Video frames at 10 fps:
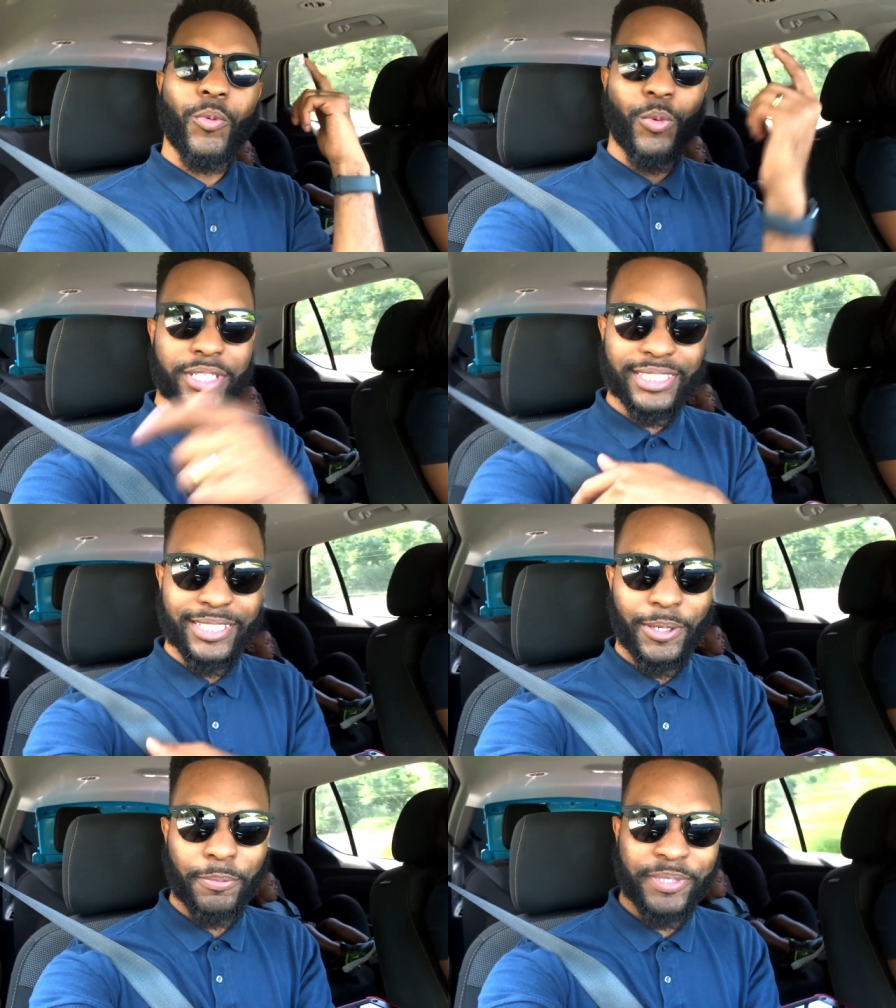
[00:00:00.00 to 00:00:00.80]
What's
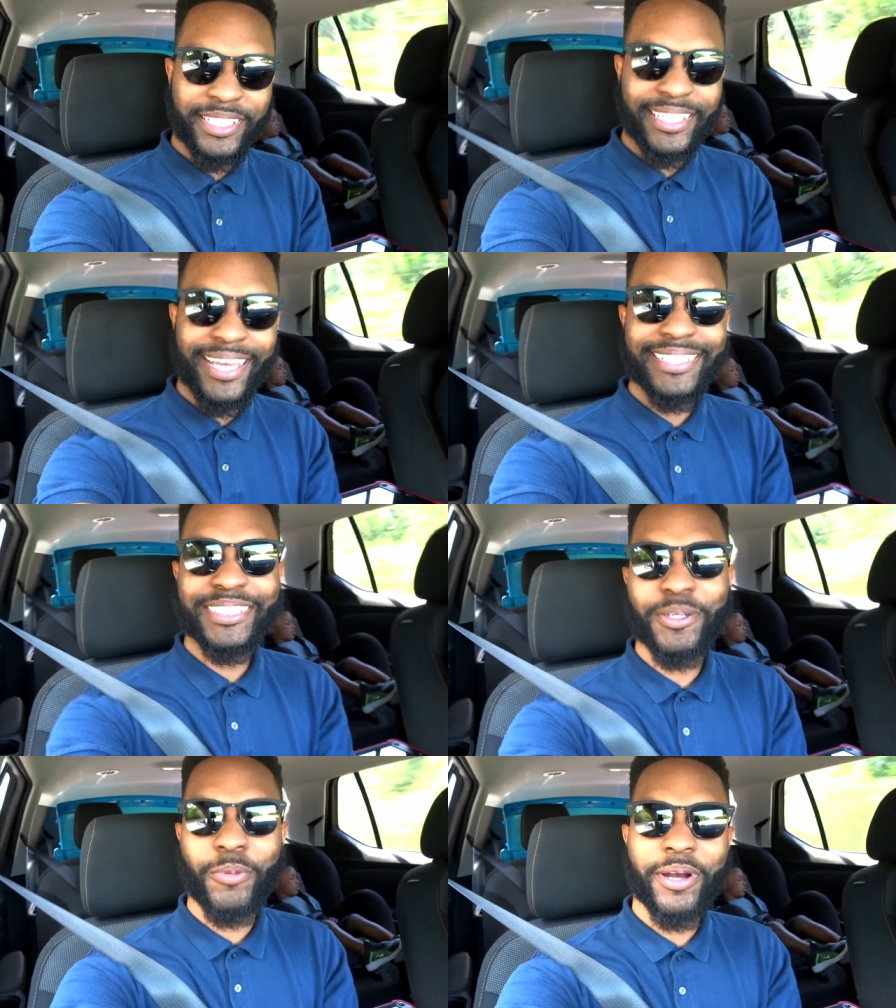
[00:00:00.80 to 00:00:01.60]
up, B
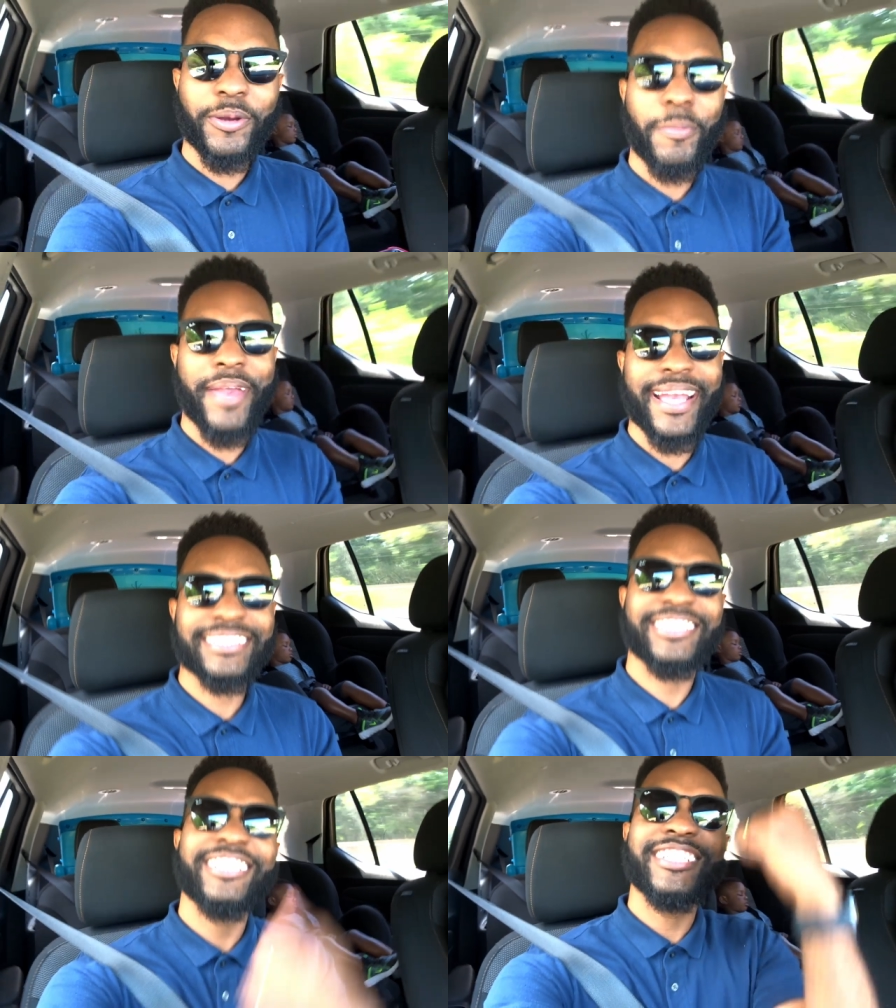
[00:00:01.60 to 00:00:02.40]
Nation? Welcome back
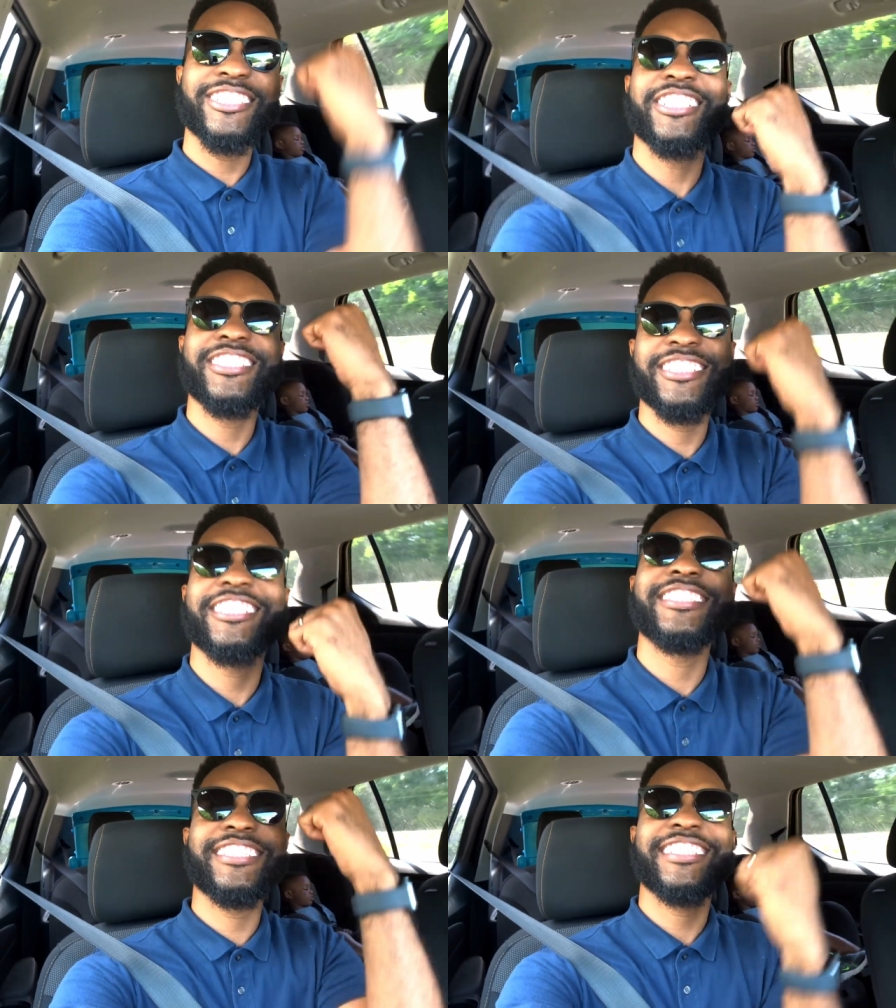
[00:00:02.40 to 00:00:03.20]
to the CH
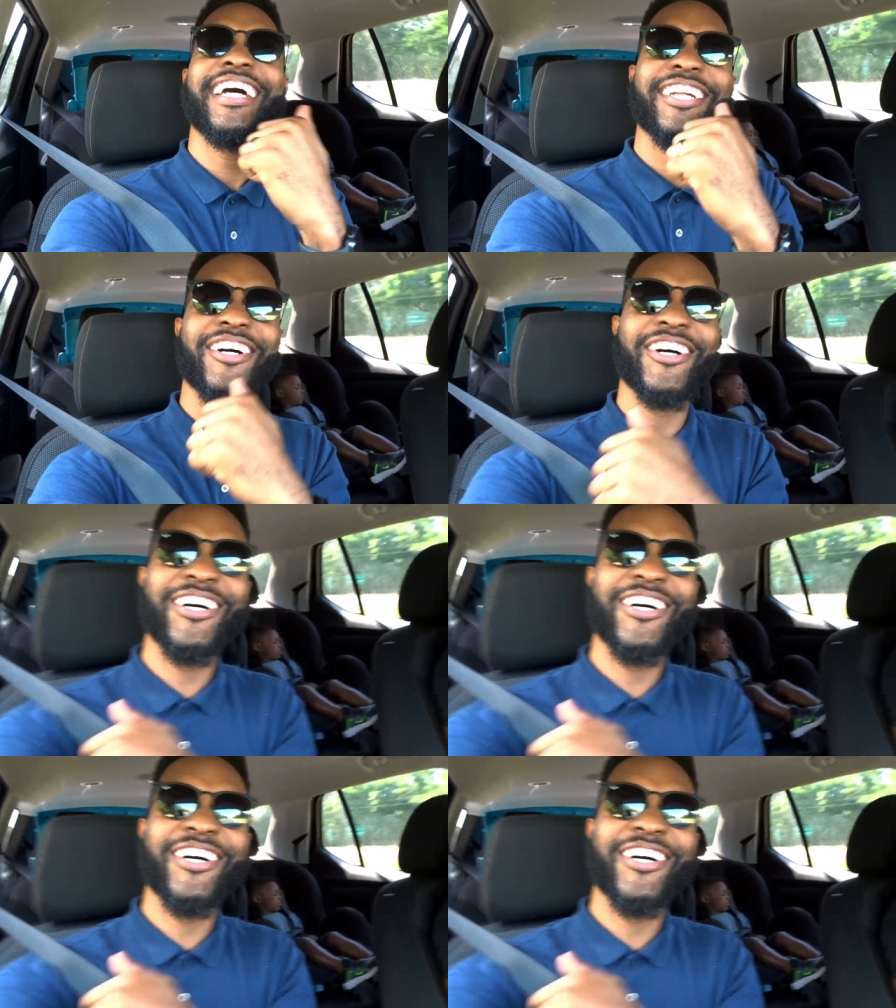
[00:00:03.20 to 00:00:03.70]
CH Channel.